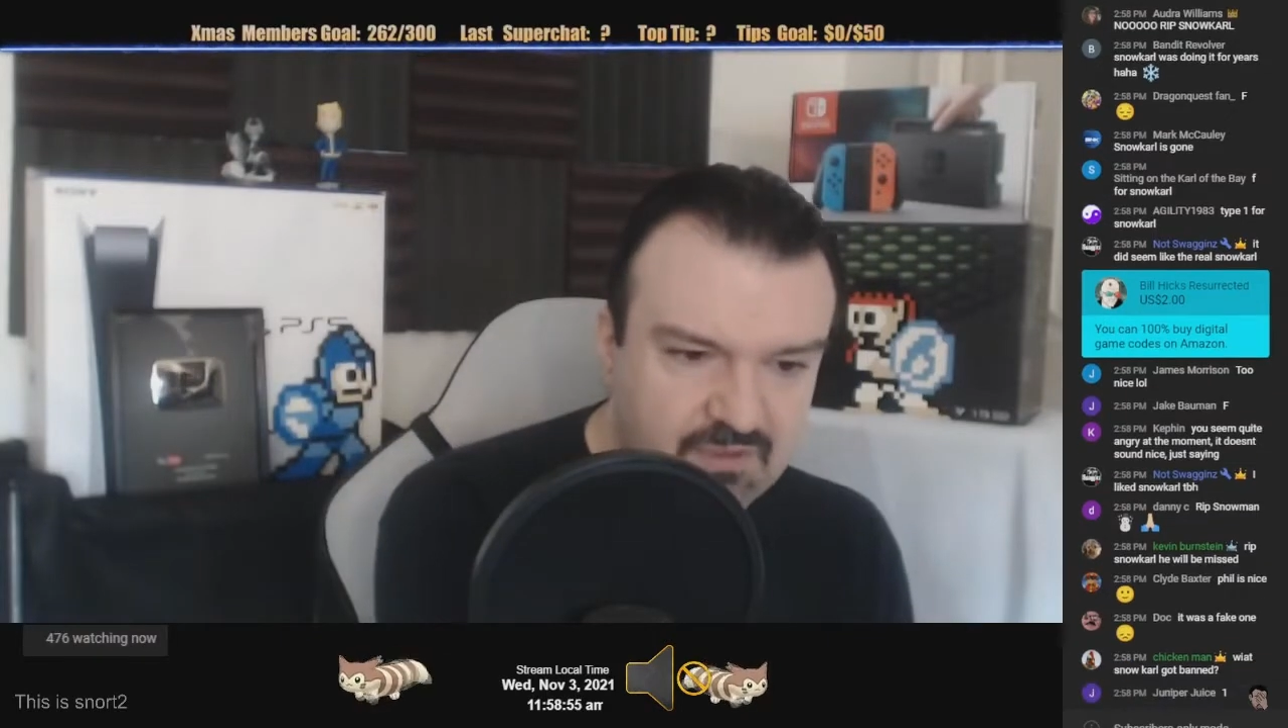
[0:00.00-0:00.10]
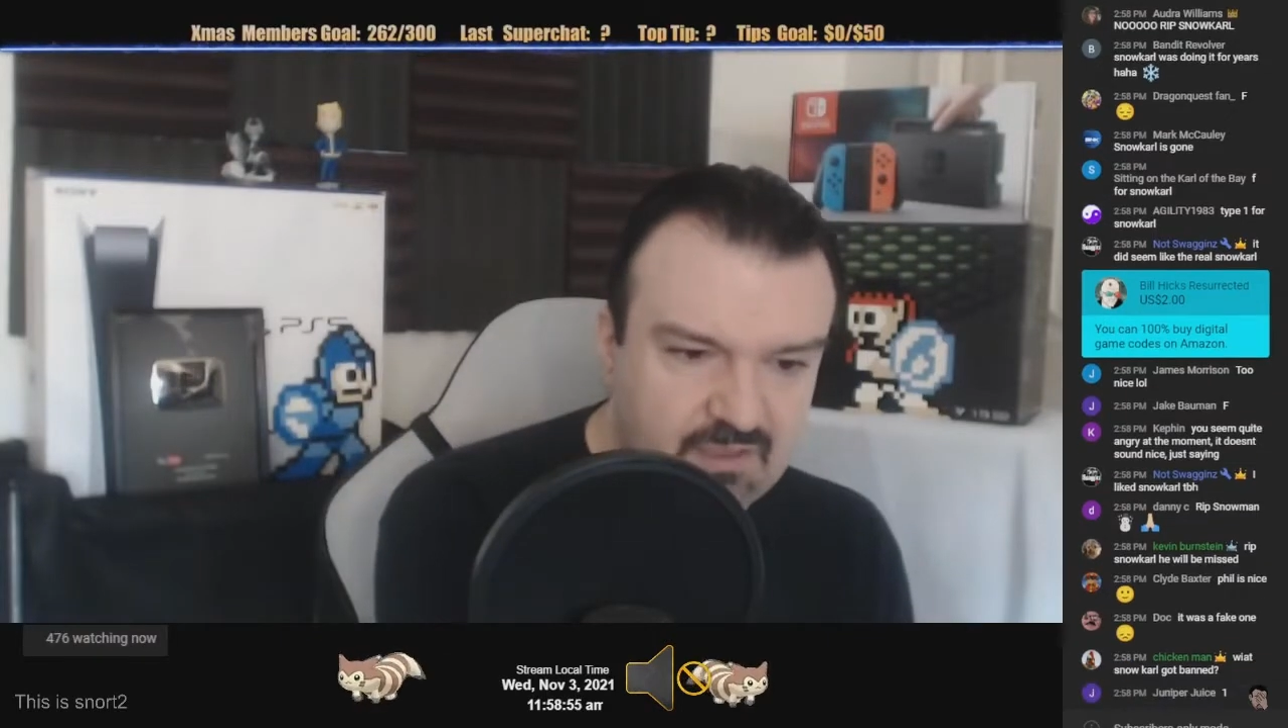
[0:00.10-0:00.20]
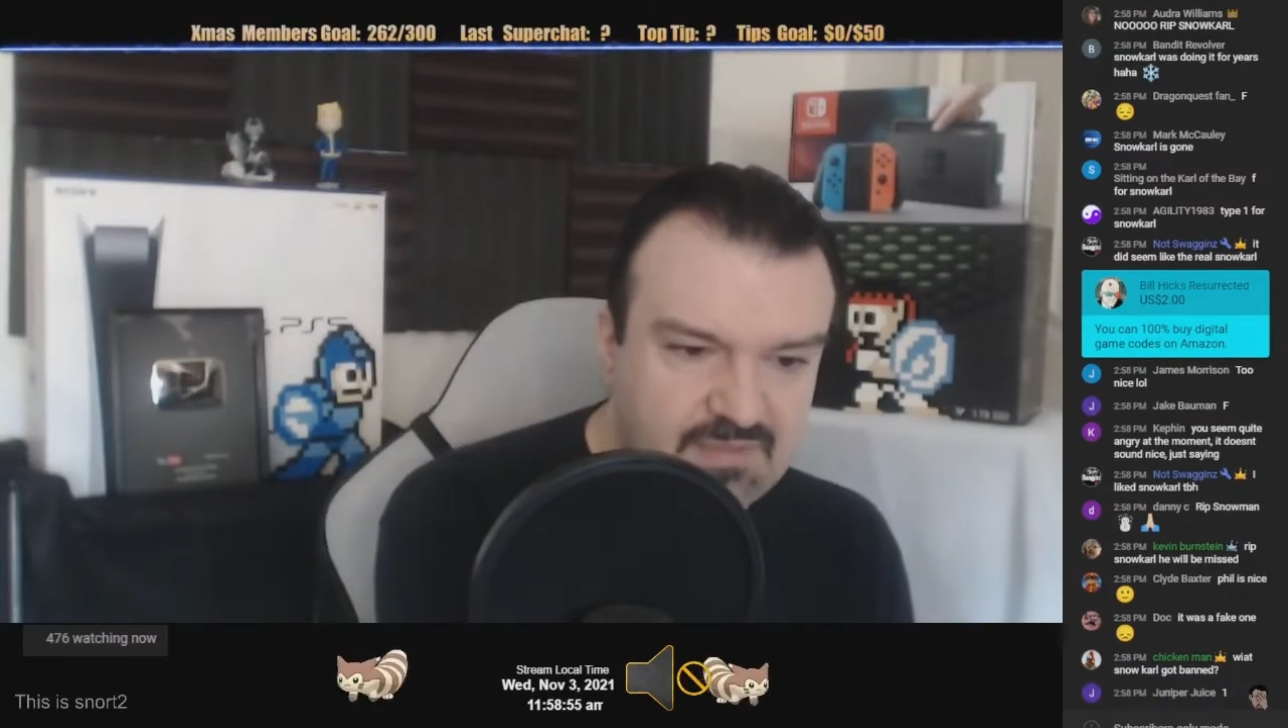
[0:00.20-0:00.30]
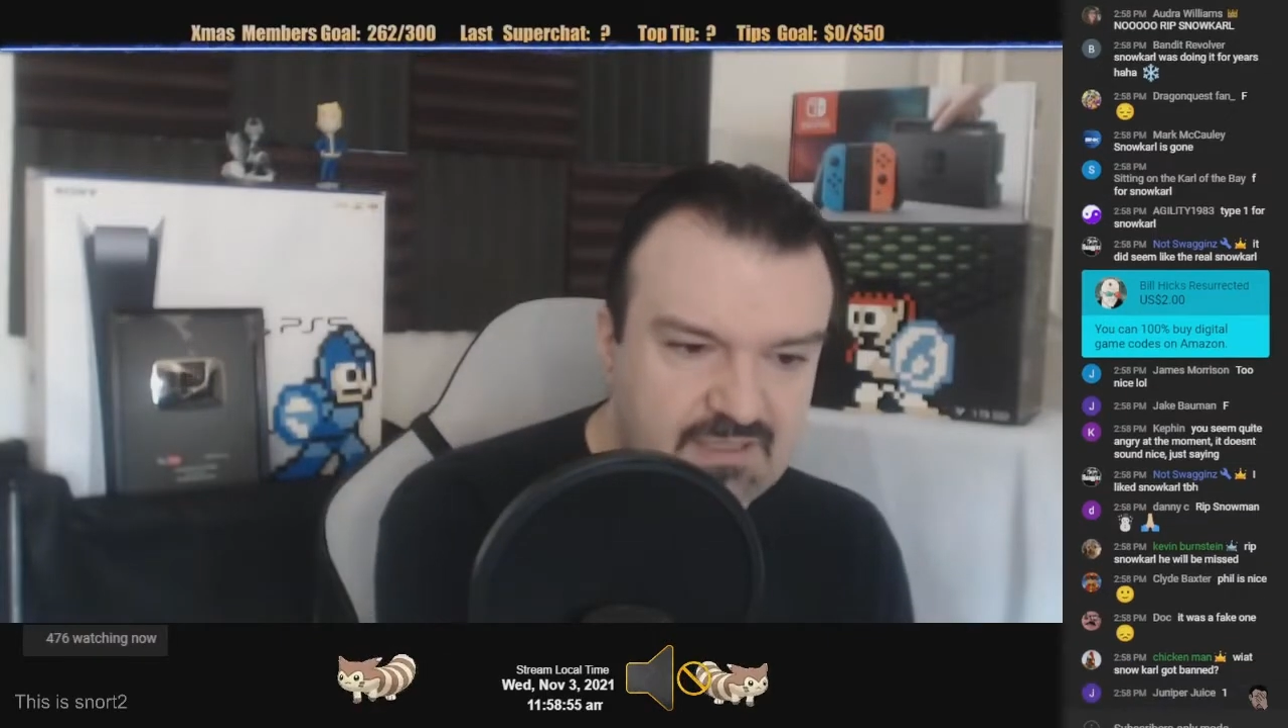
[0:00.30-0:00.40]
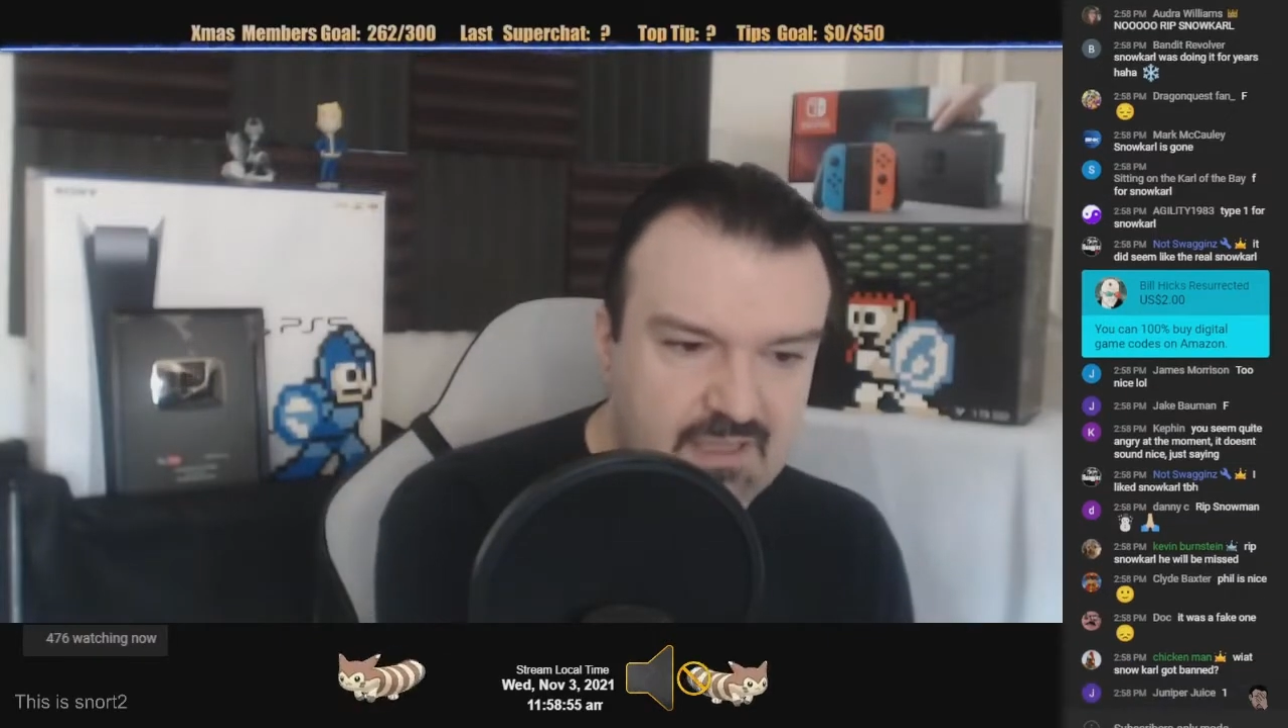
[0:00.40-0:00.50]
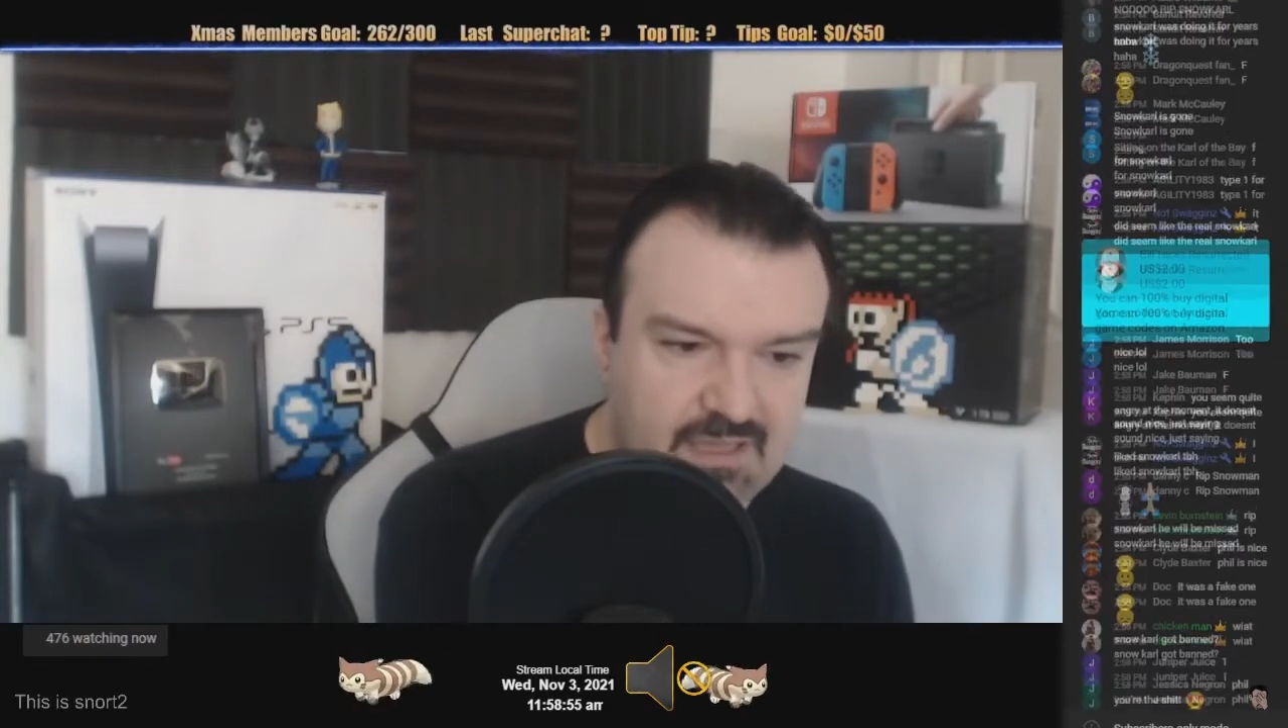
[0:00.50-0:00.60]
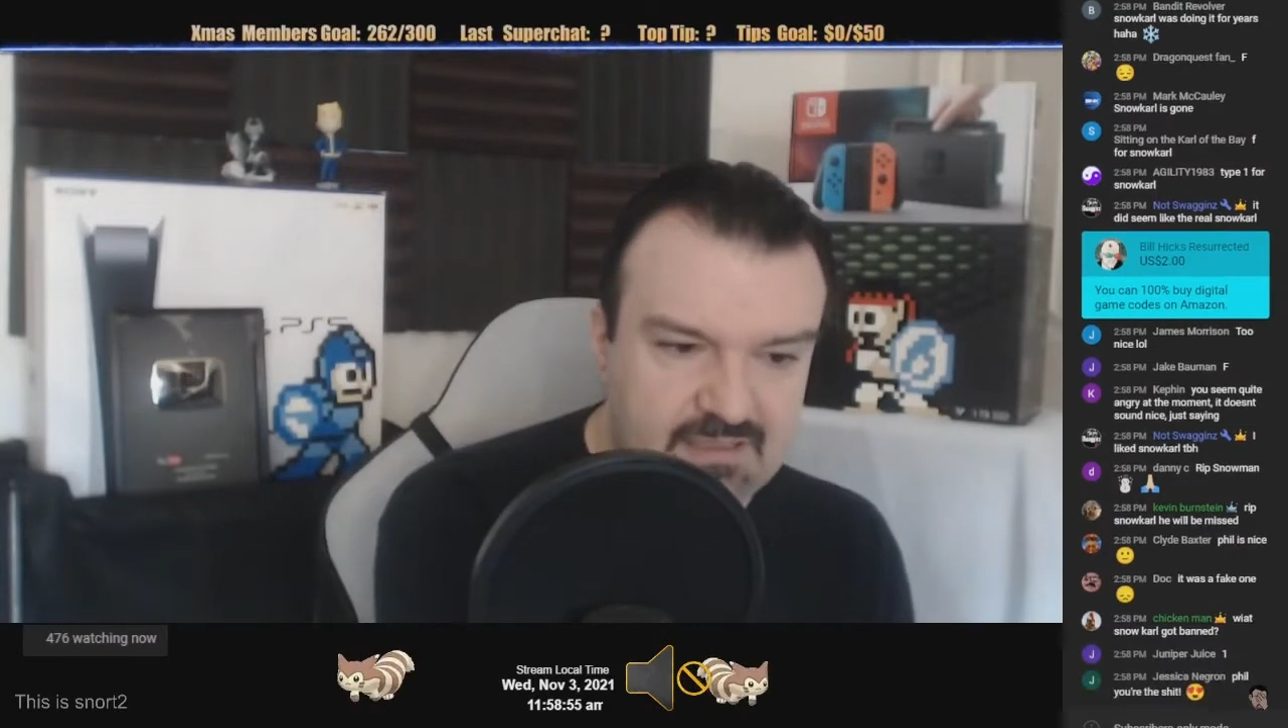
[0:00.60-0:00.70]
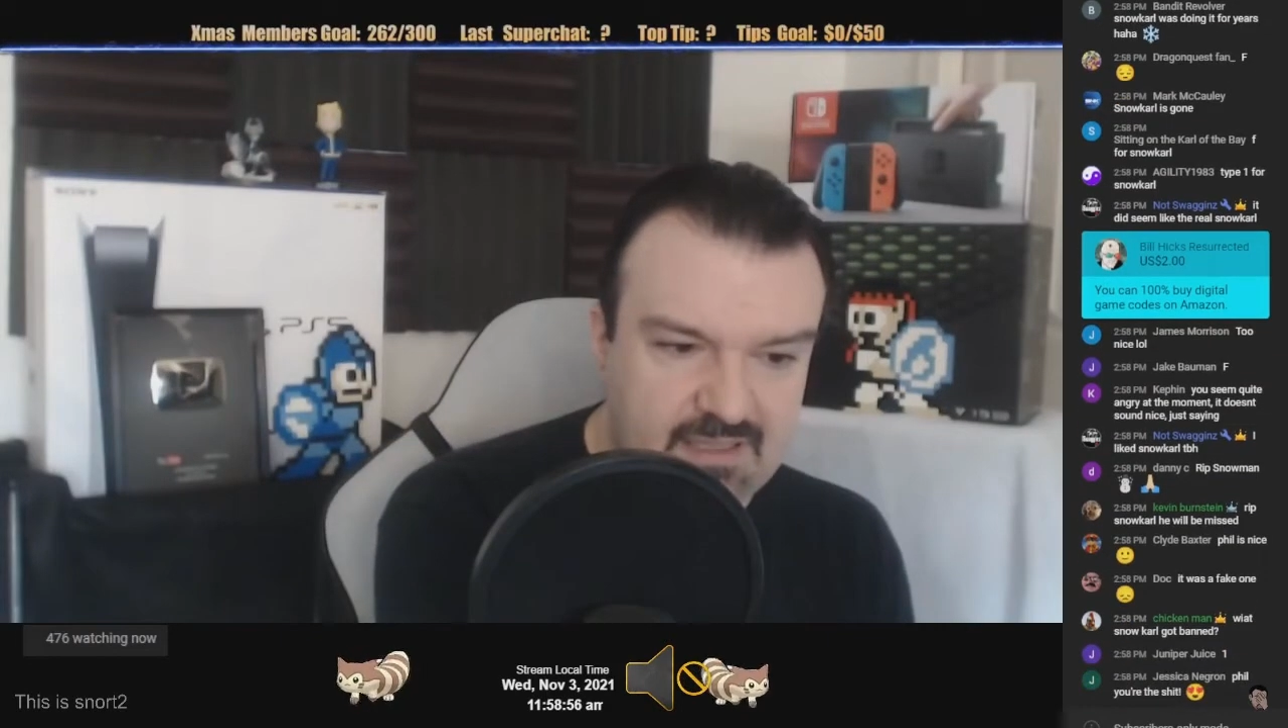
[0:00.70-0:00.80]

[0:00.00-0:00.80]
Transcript: are going to be like